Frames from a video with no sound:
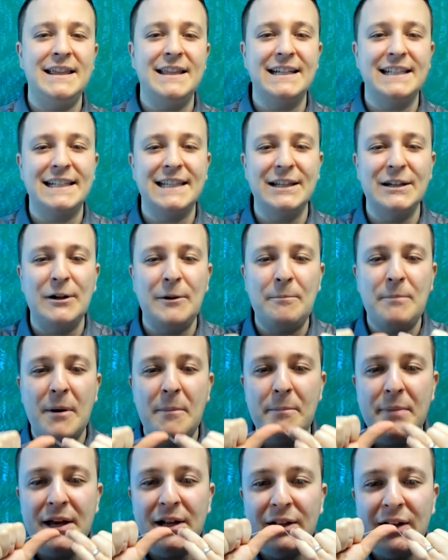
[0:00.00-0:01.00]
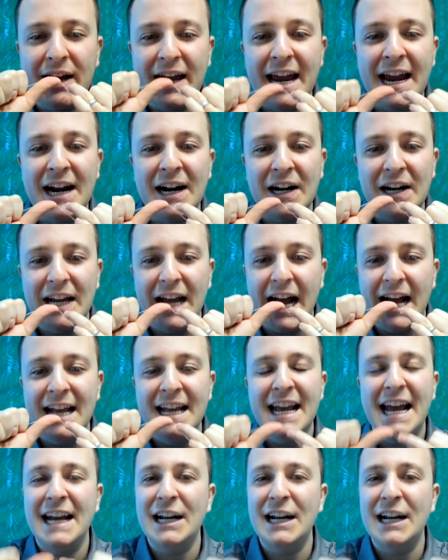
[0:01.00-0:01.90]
in this little papilla area.